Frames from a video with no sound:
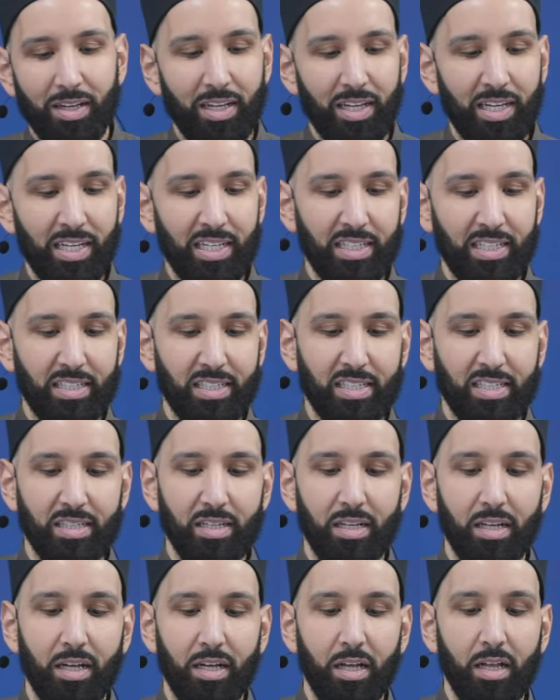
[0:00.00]
is
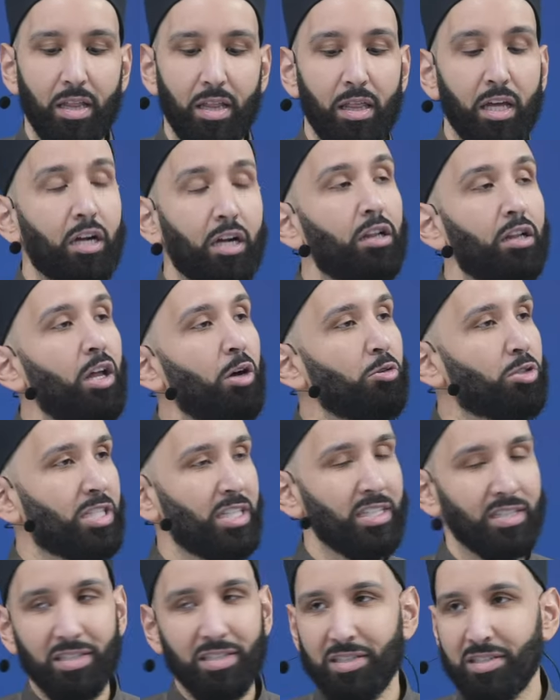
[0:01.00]
the
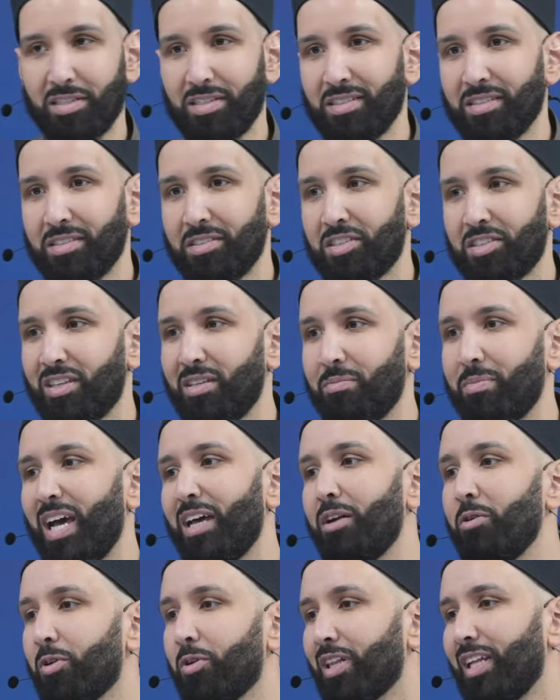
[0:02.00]
closest to the
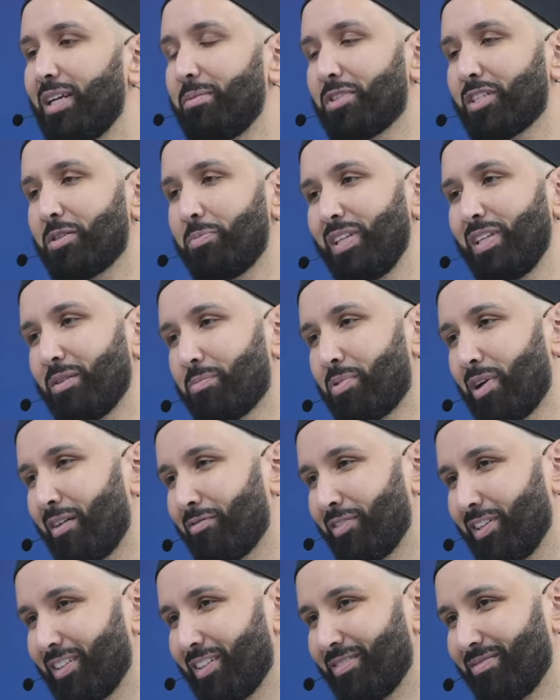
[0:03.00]
man who claims to be the
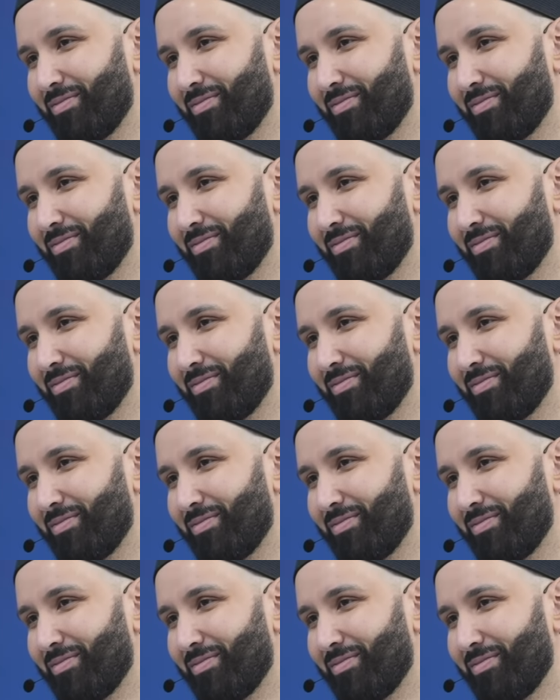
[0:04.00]
Prophet?